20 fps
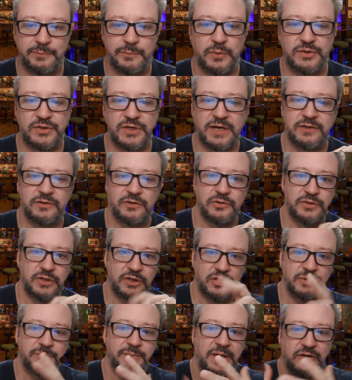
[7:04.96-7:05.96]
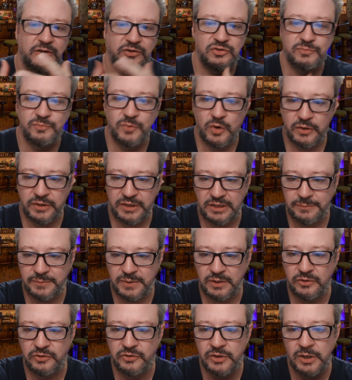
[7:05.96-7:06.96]
projector that could make a small
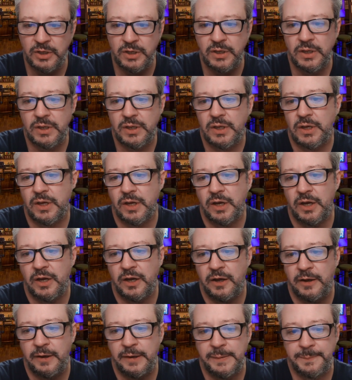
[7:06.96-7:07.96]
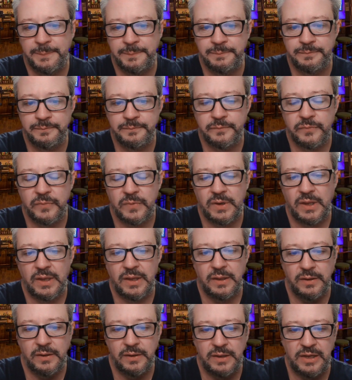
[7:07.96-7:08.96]
image.
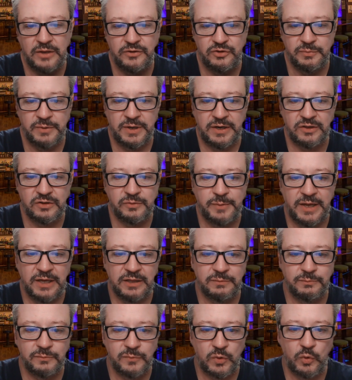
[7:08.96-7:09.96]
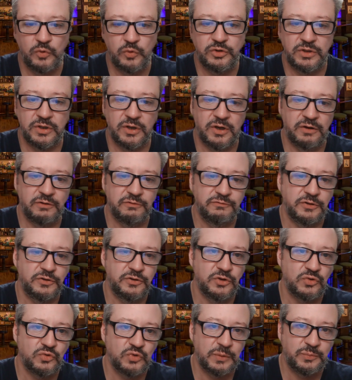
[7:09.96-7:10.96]
As you might expect, most of the
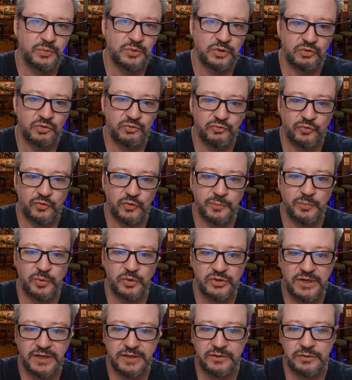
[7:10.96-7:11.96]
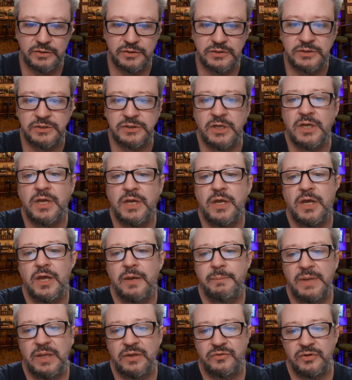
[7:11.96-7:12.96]
descriptions for projectors
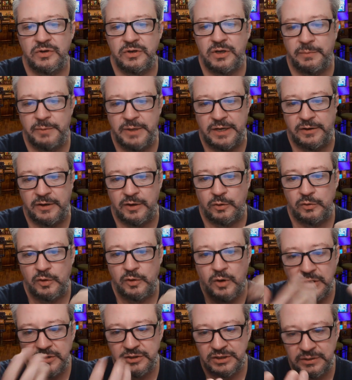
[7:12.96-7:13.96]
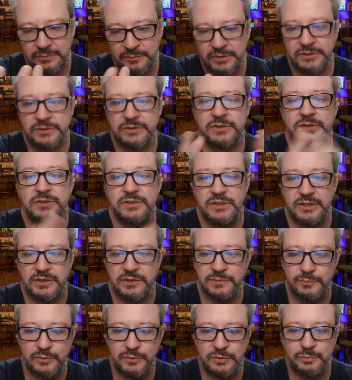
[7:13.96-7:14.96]
mention about how large an image it
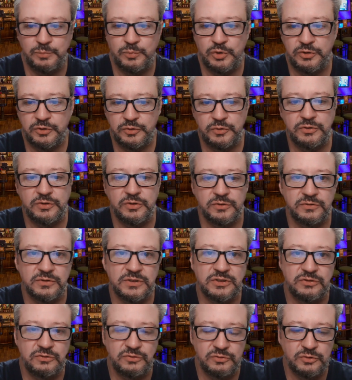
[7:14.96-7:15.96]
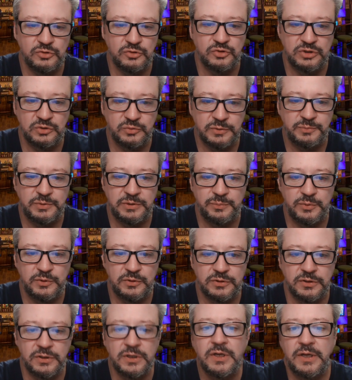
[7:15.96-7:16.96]
could produce, because that's usually what
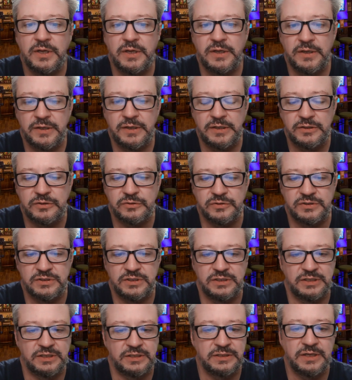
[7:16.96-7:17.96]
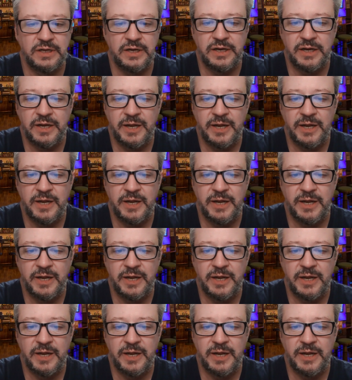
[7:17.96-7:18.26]
people are interested in.